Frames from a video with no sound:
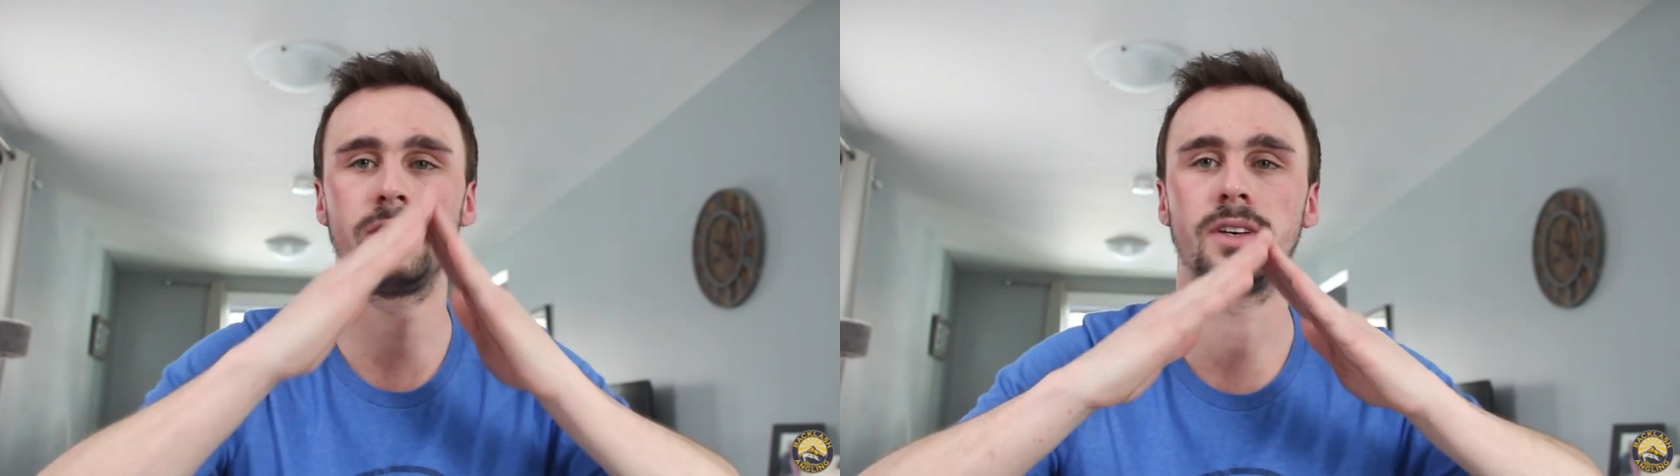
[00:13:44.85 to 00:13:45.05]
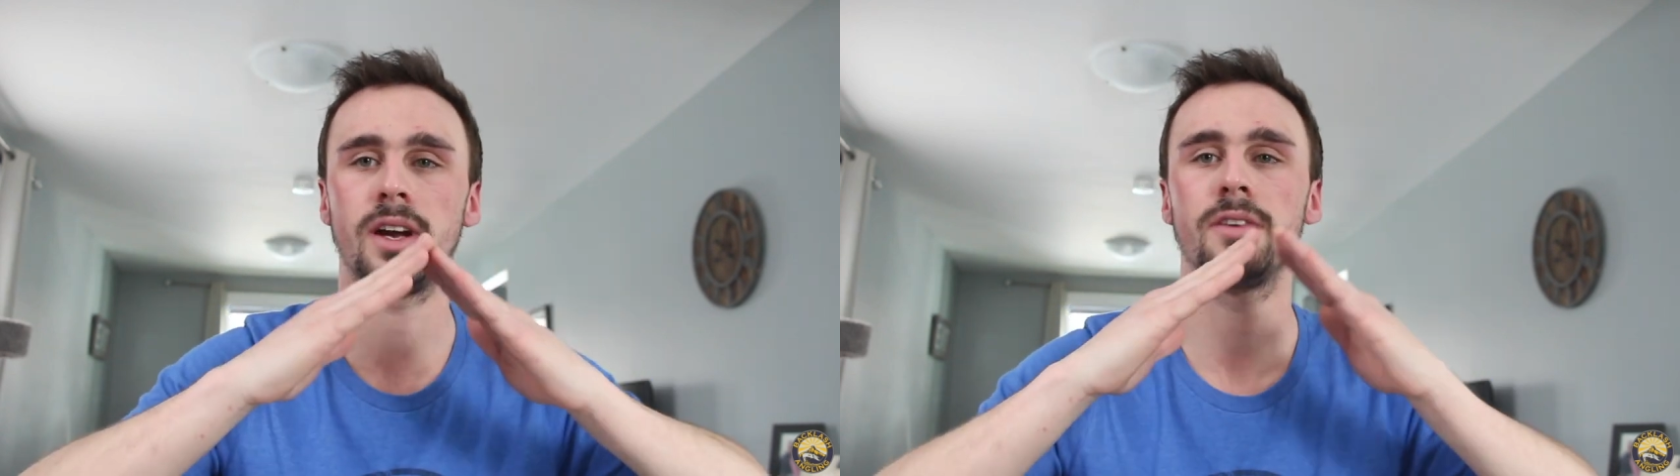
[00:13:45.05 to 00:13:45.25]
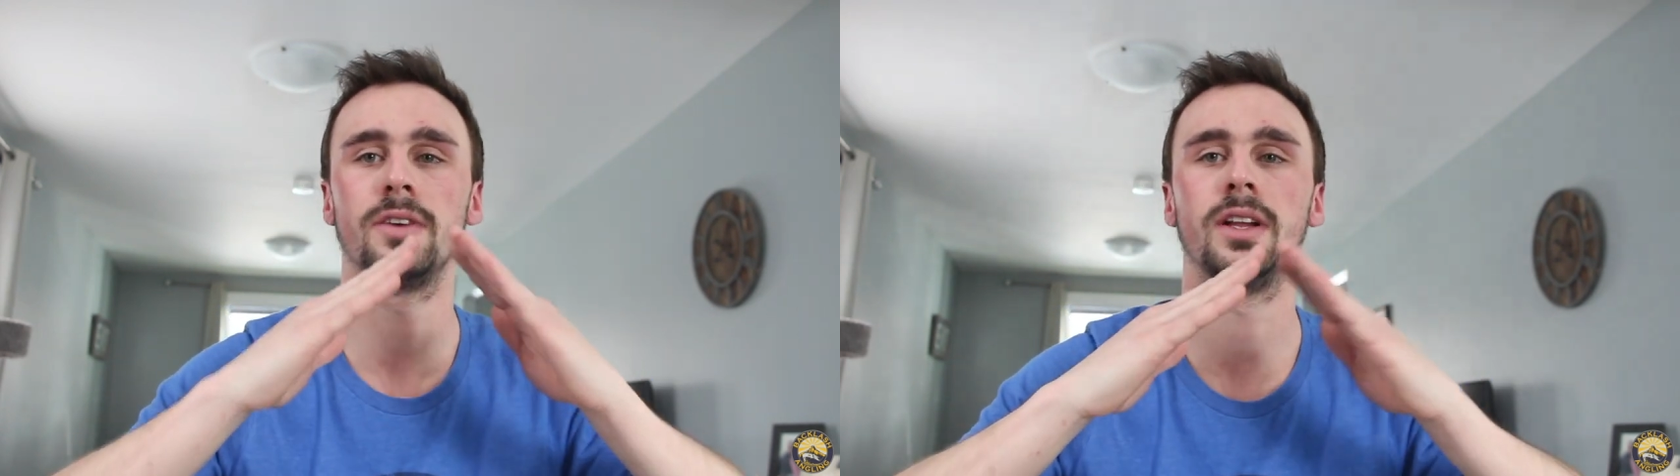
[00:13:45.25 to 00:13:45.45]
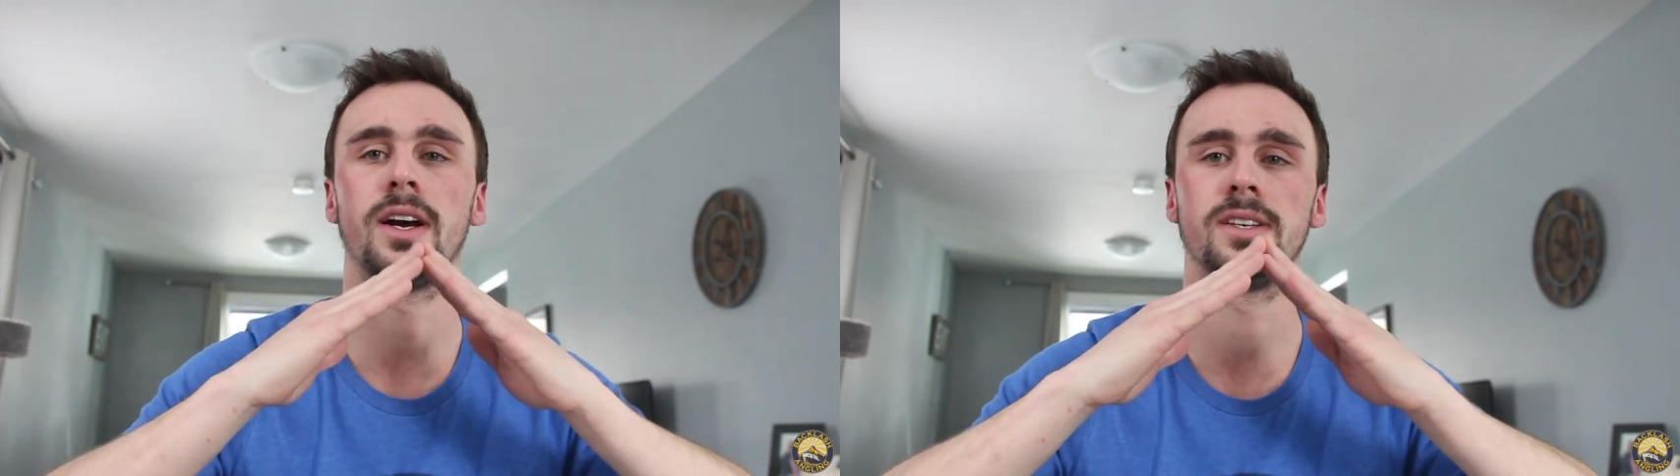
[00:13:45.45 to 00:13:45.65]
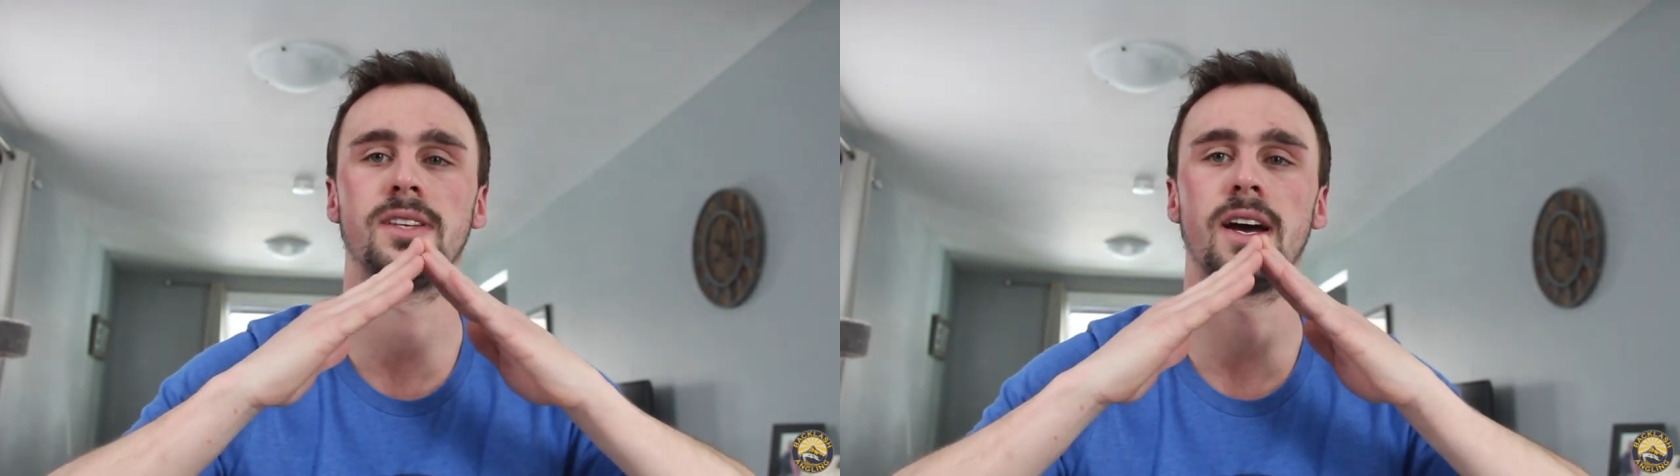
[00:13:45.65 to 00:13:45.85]
you gotta
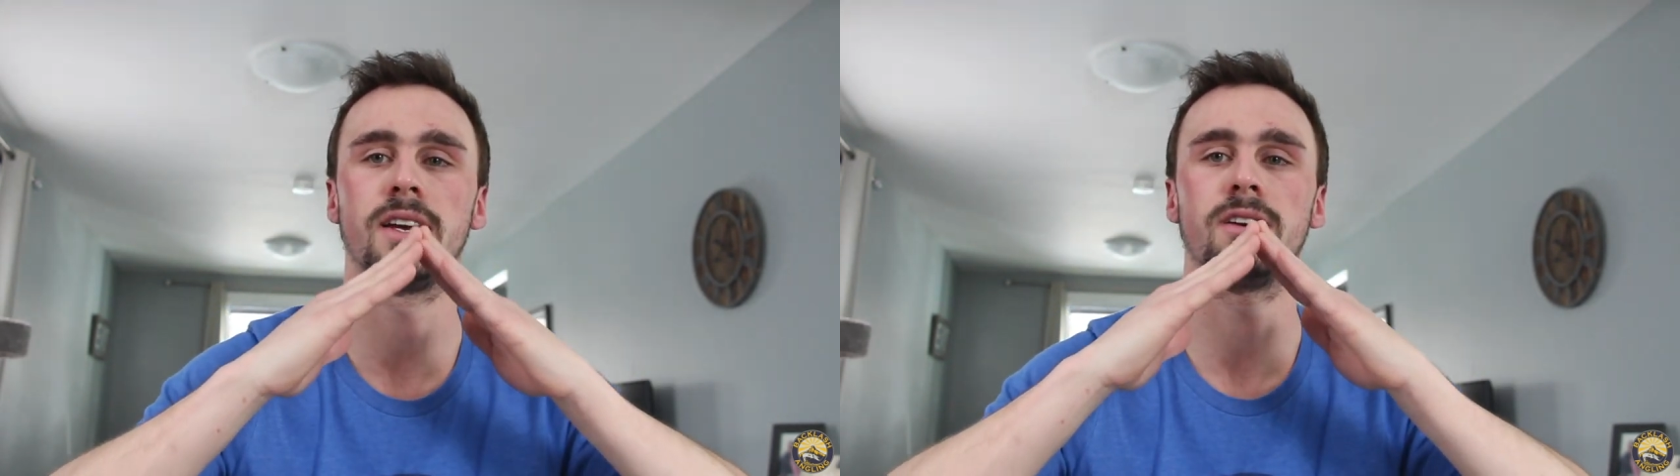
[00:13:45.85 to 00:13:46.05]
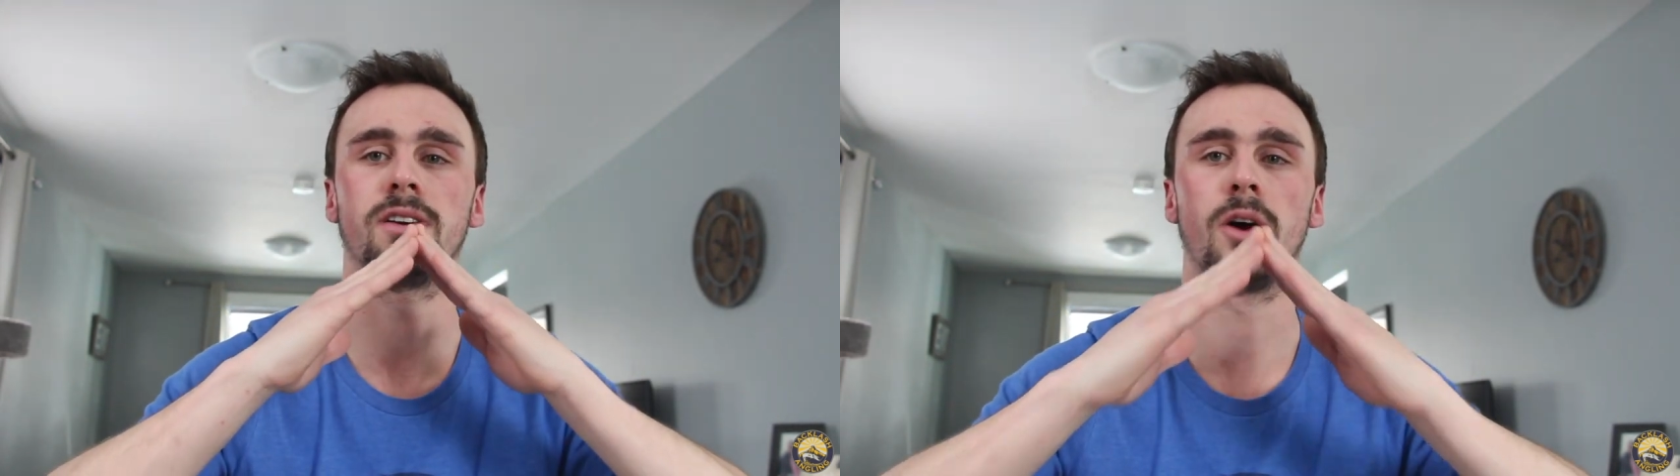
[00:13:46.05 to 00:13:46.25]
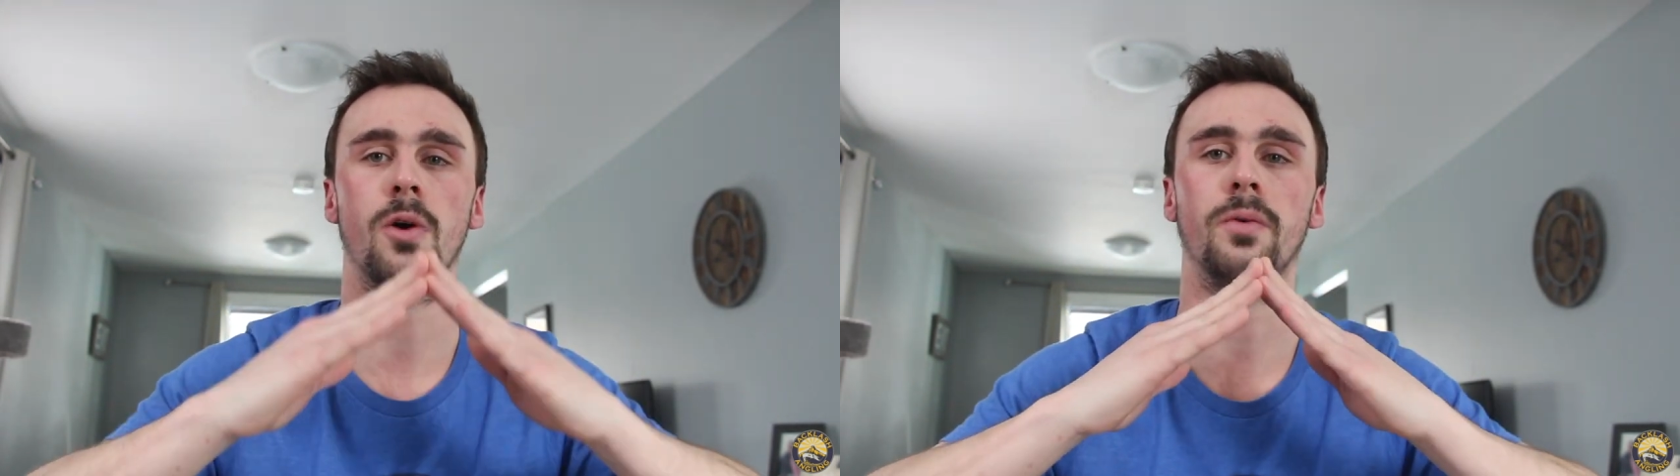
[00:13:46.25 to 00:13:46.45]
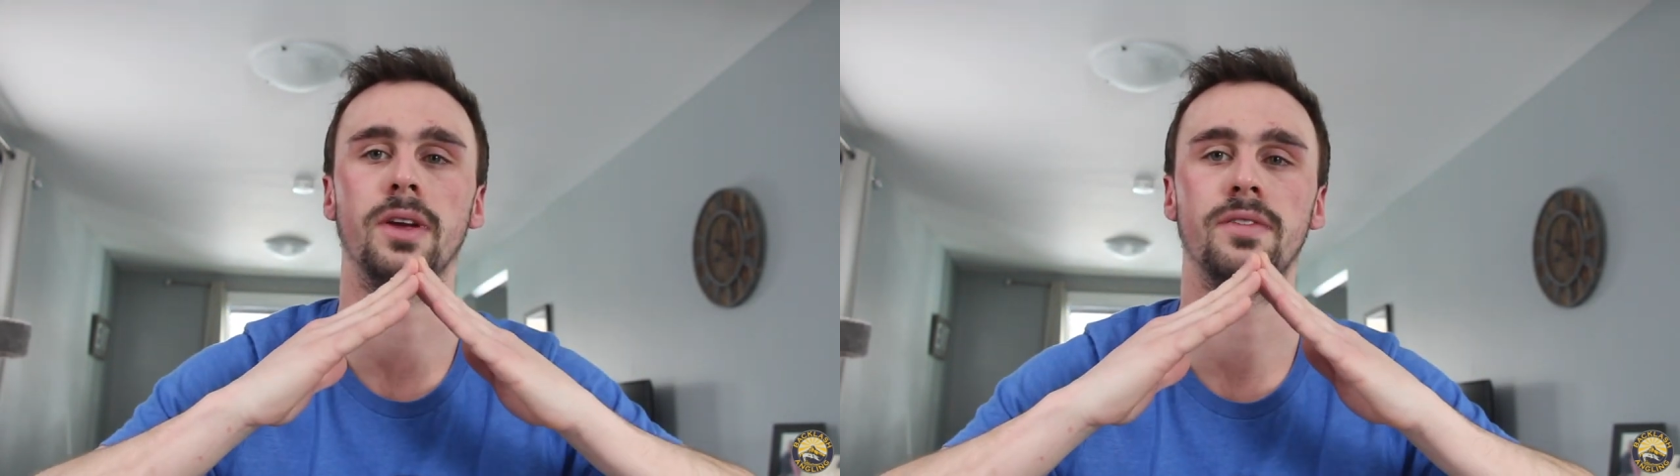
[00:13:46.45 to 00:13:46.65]
realize that your cone,